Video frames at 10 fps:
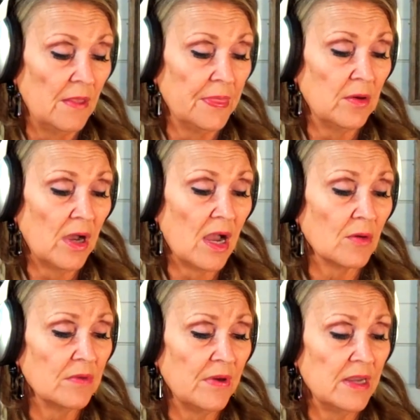The Ohio
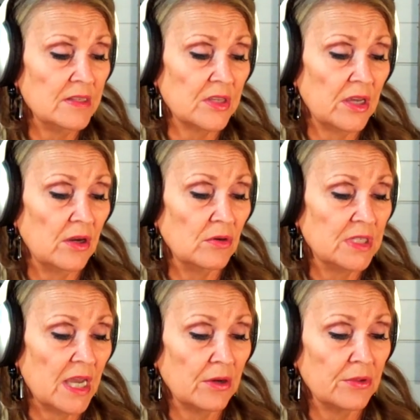Revised Code,
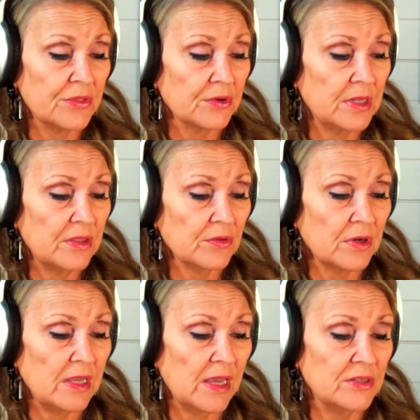Title
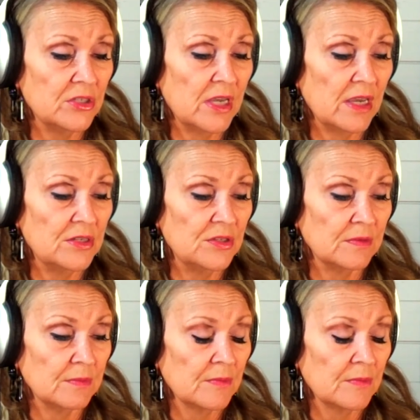33, Education.